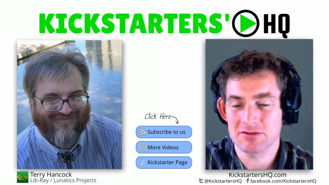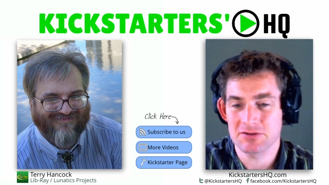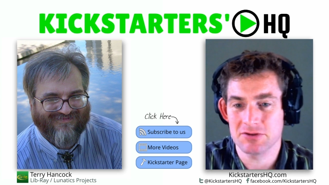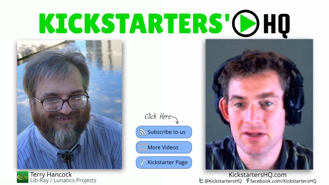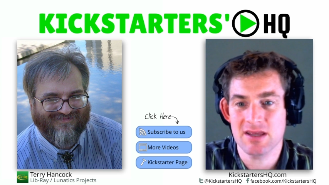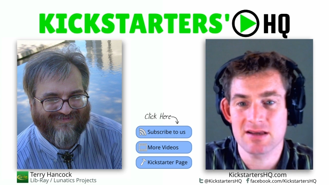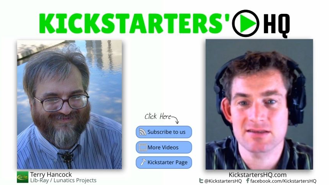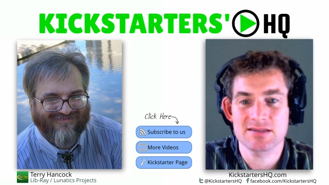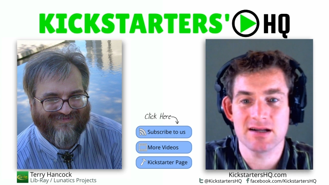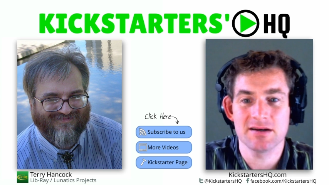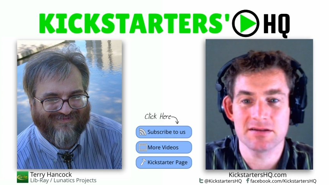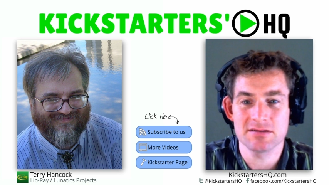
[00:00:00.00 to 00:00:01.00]
Speaker 1: through
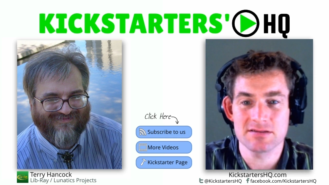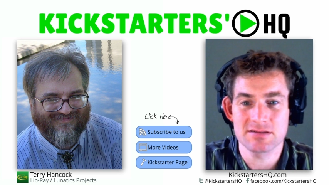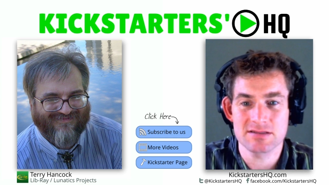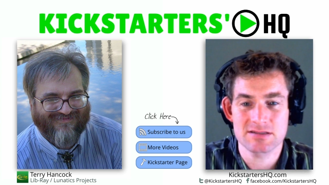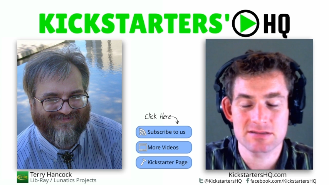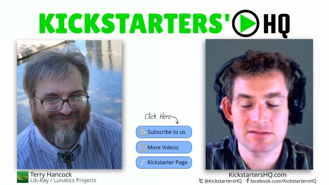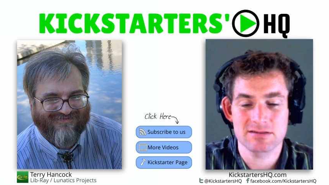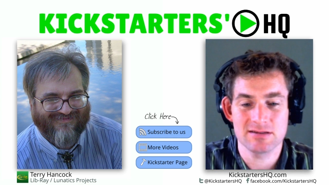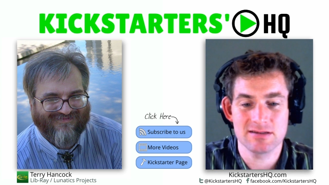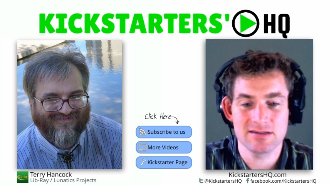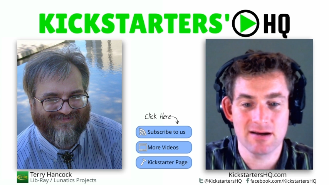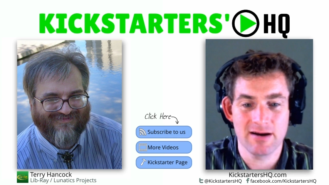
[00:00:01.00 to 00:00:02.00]
Kickstarter's
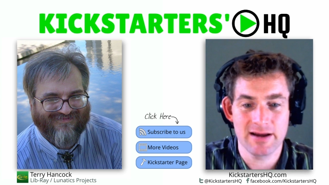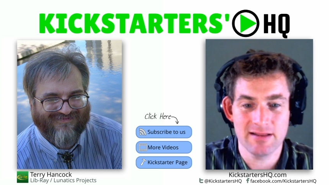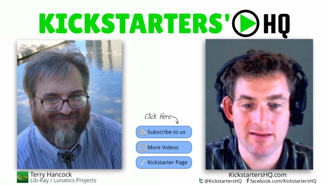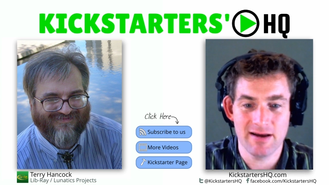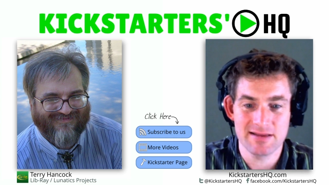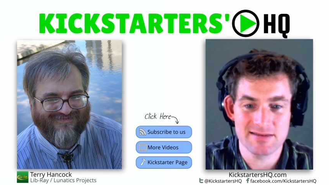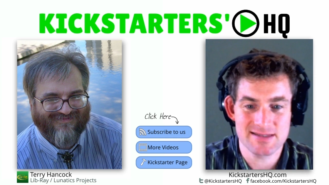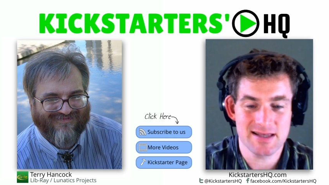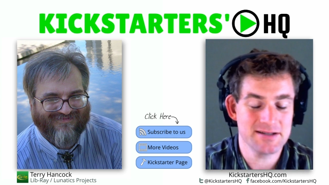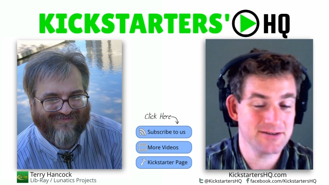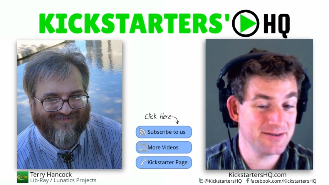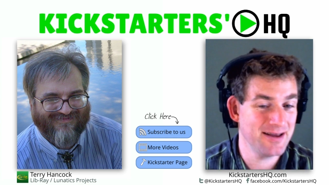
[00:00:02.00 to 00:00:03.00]
guidelines,
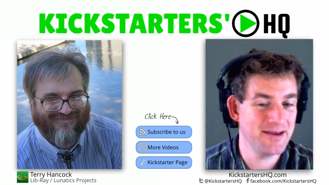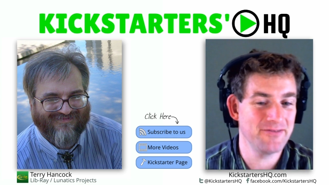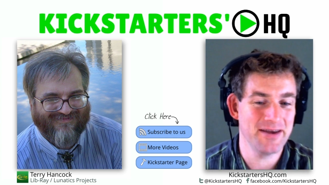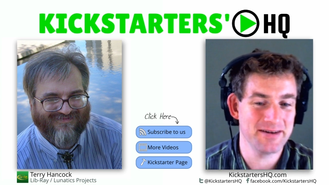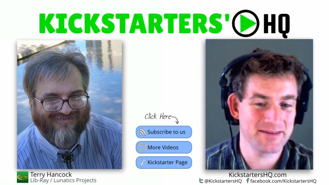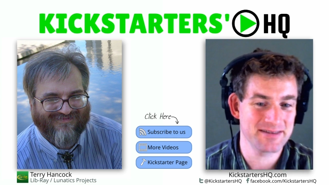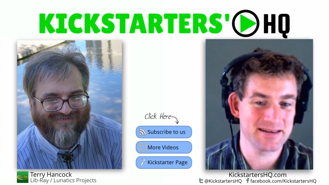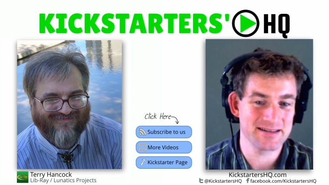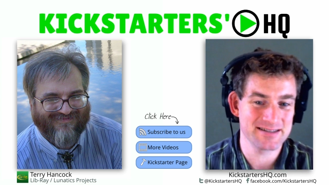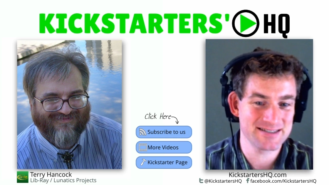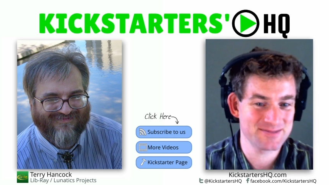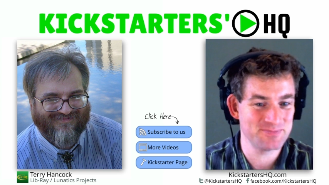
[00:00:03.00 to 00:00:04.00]
they don't have
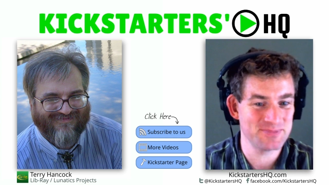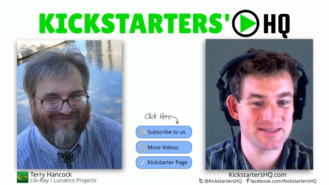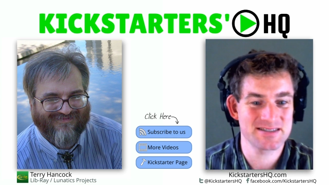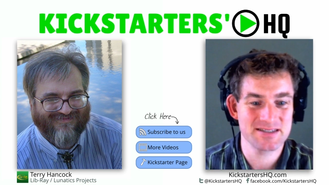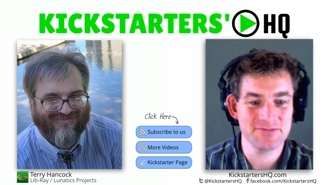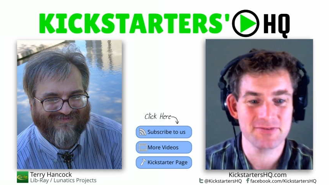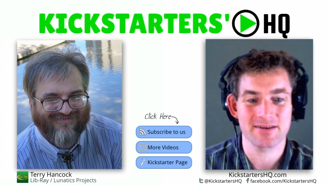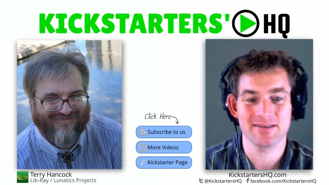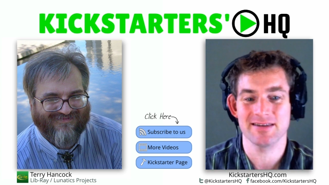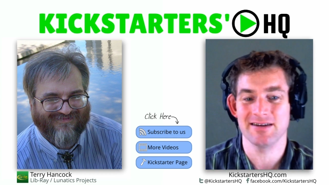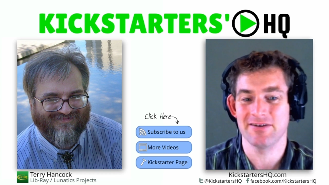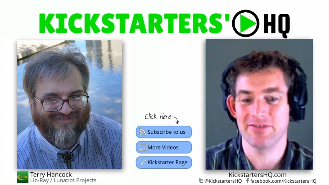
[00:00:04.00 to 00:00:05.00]
anything
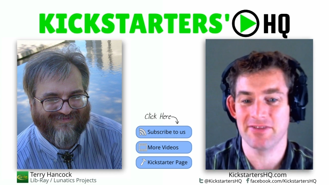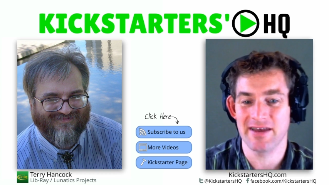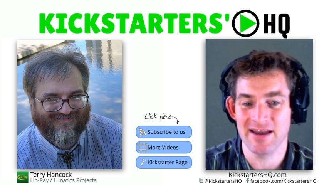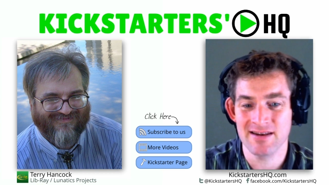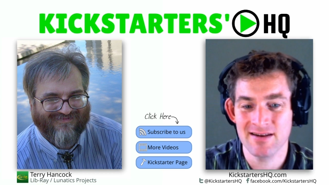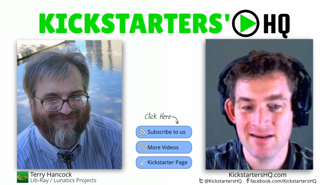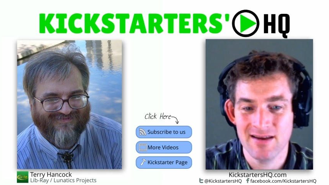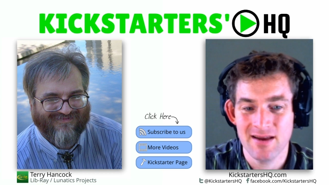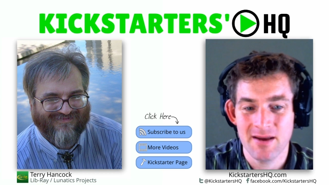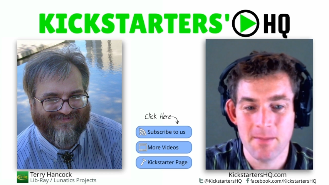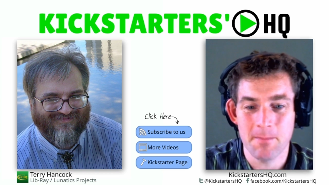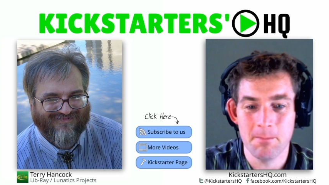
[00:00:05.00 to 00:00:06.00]
specifically on that,
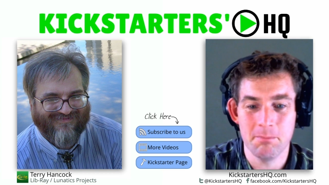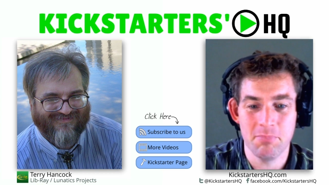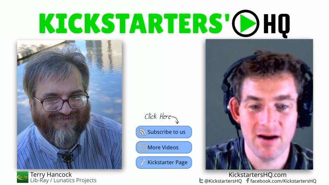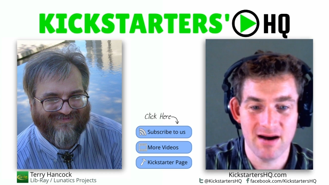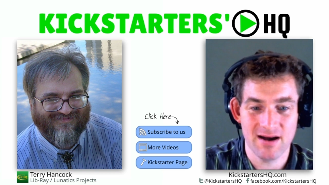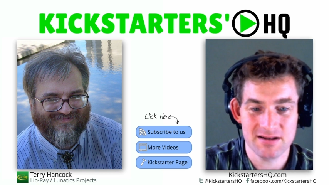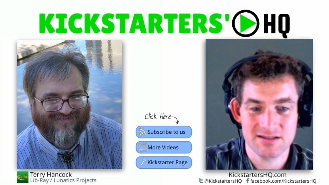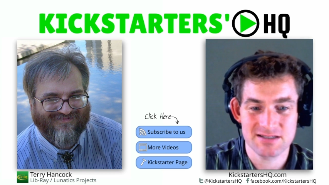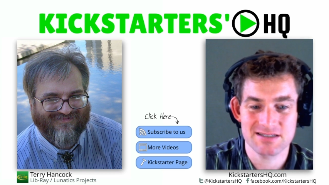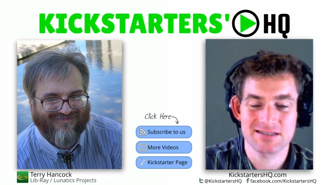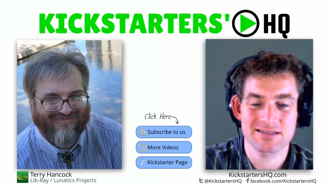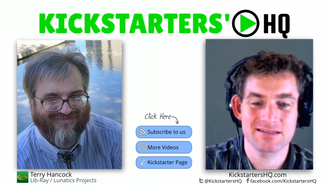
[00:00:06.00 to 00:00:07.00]

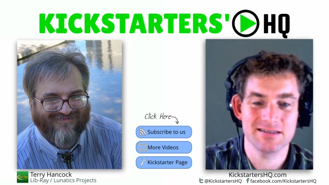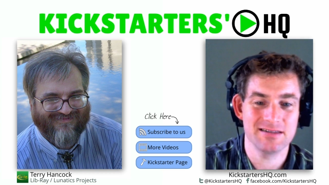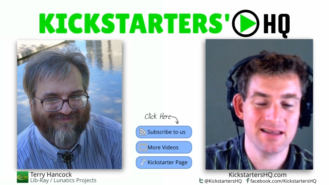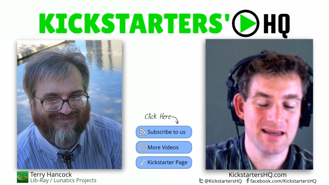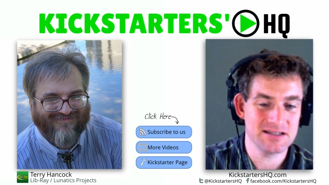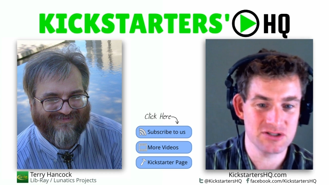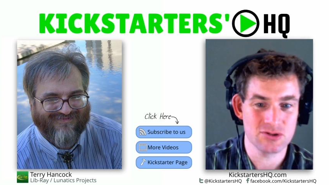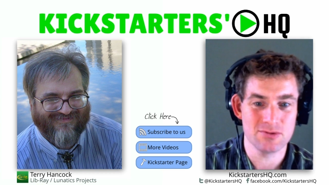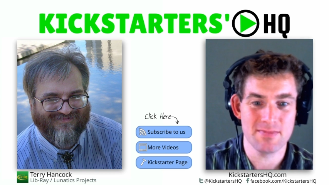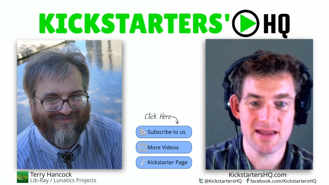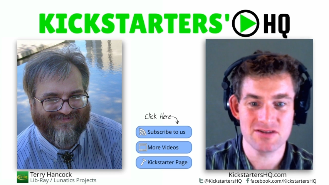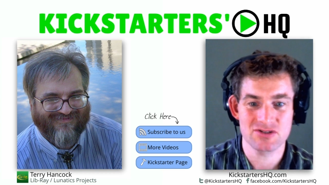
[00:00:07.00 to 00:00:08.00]
but they do
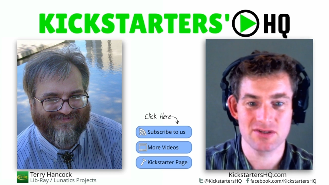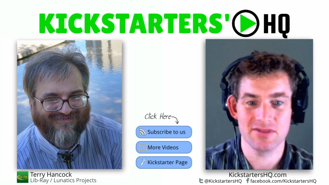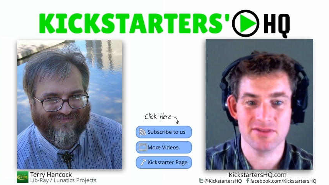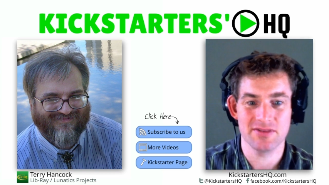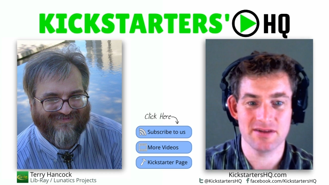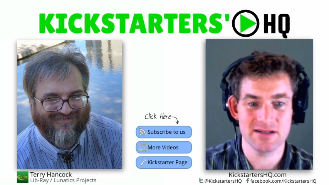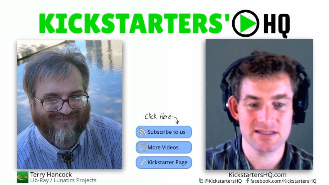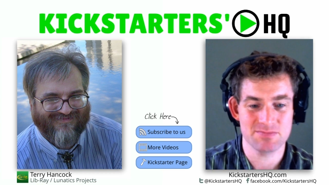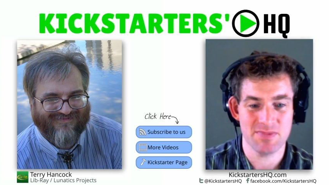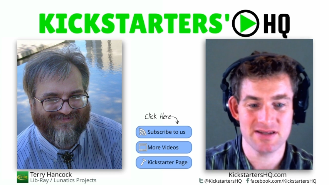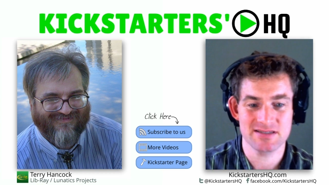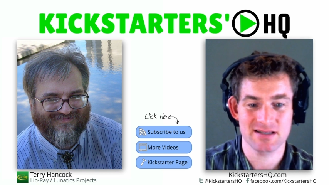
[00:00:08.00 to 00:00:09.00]
mention that it's
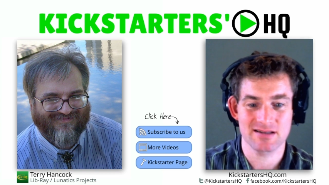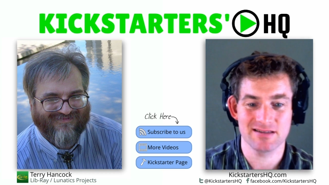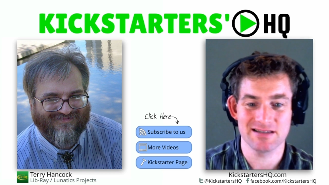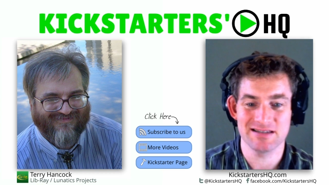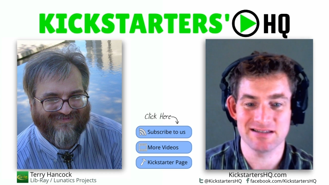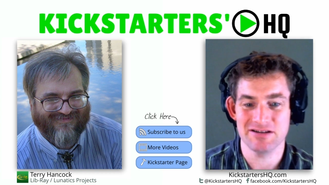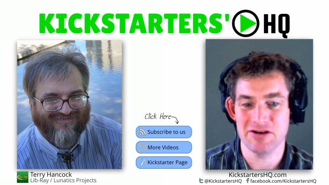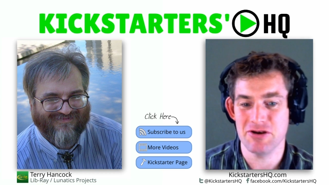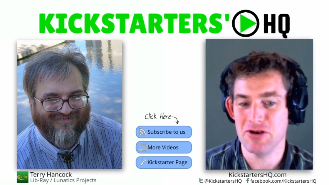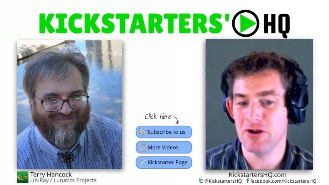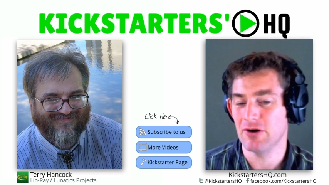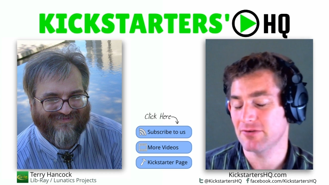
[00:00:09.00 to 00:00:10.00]
basically
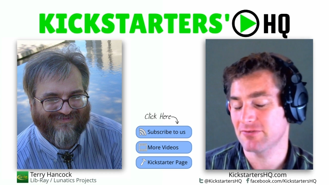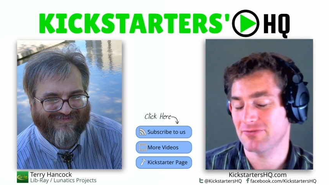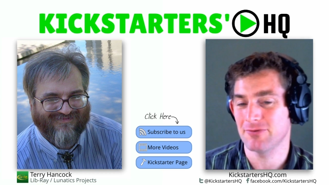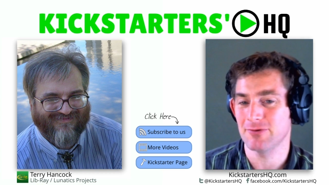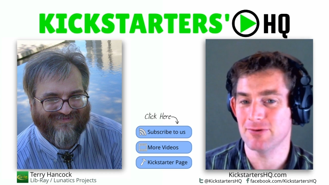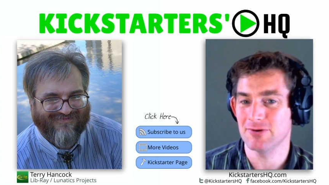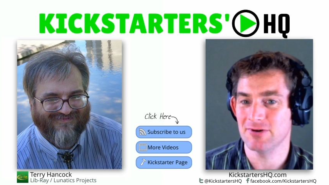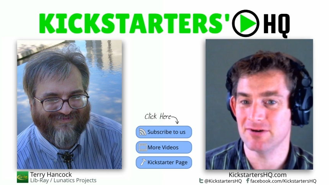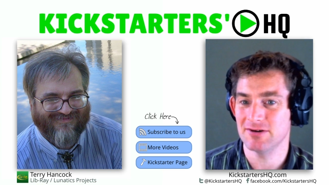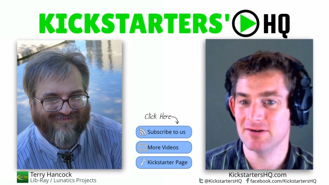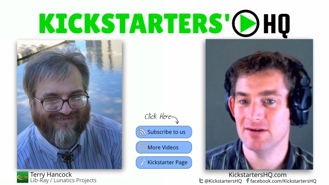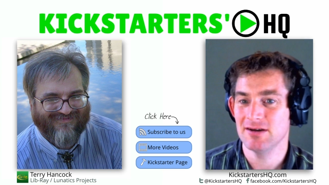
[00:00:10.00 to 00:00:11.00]
not for